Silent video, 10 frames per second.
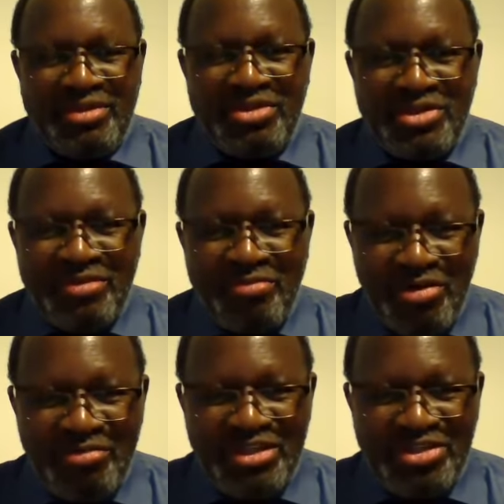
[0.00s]
Because the
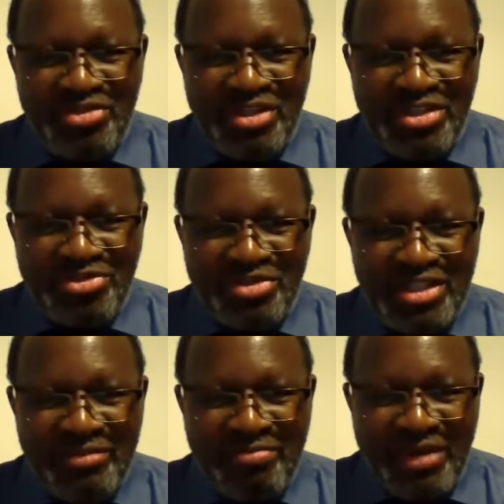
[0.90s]
moment you start to
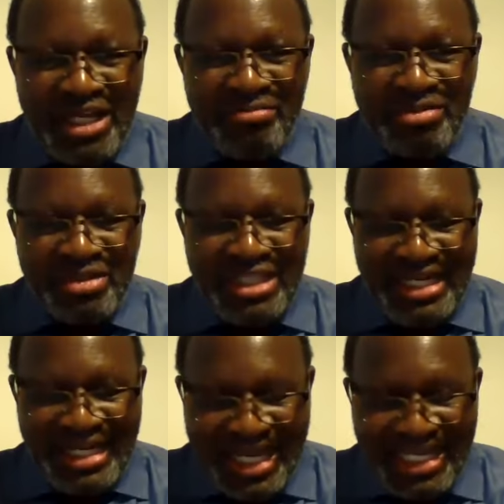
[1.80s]
read the Bible,
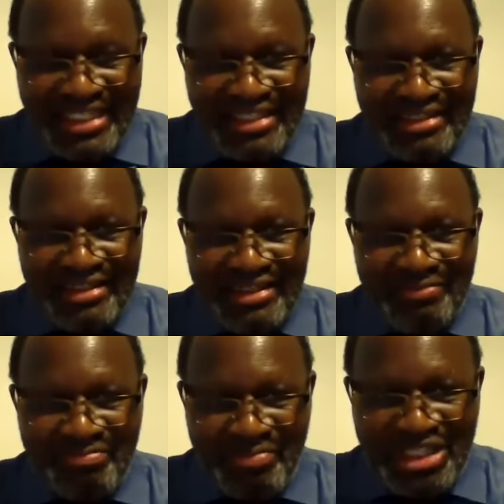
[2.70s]
the light,
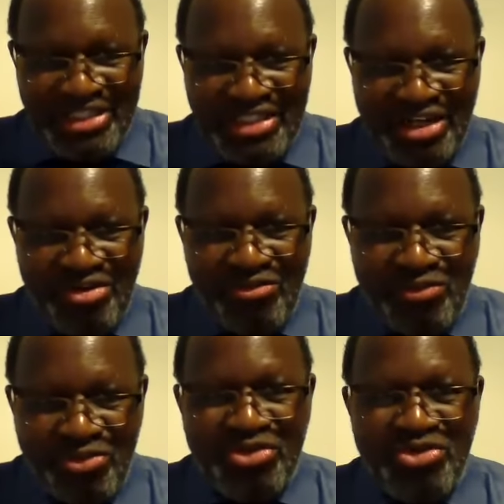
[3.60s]
the picture of
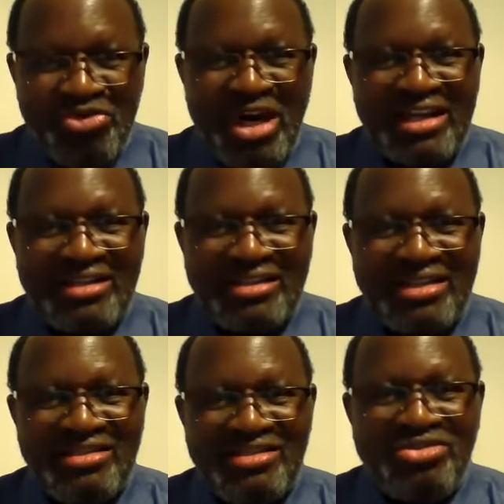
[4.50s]
who you are
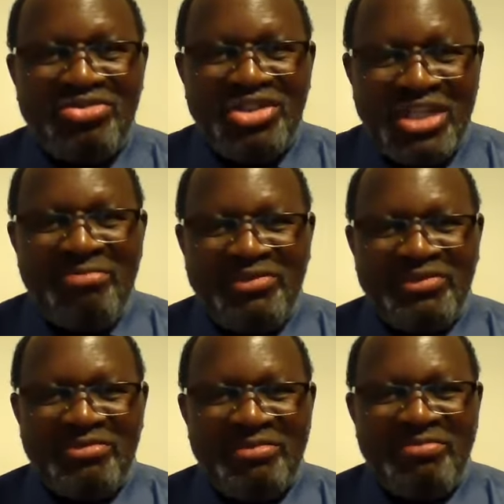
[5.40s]
starts to jump
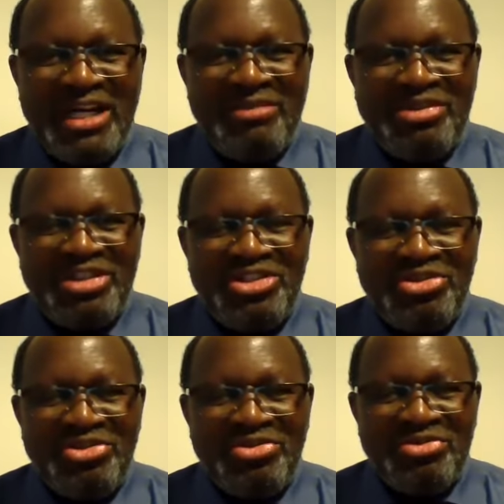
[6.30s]
from the Bible
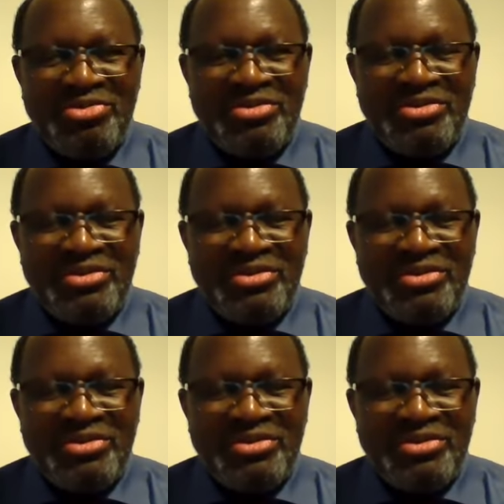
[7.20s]
into you.